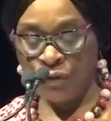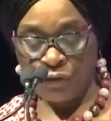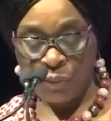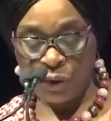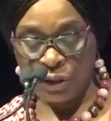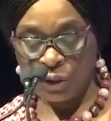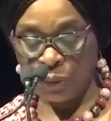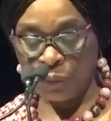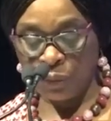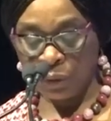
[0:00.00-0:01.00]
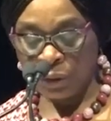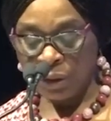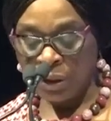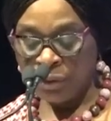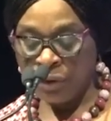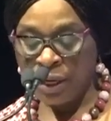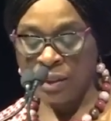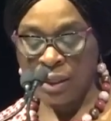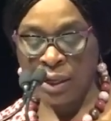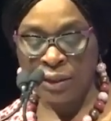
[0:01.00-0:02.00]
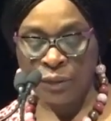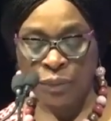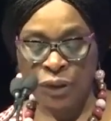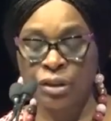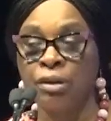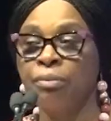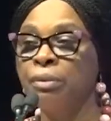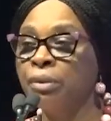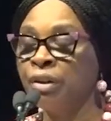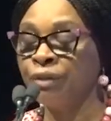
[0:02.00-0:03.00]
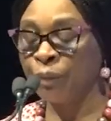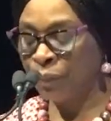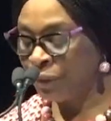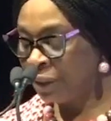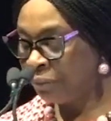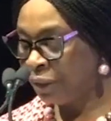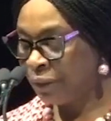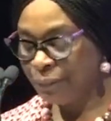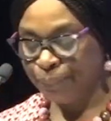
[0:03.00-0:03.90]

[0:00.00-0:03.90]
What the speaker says: for most people right at the bottom of the pyramid.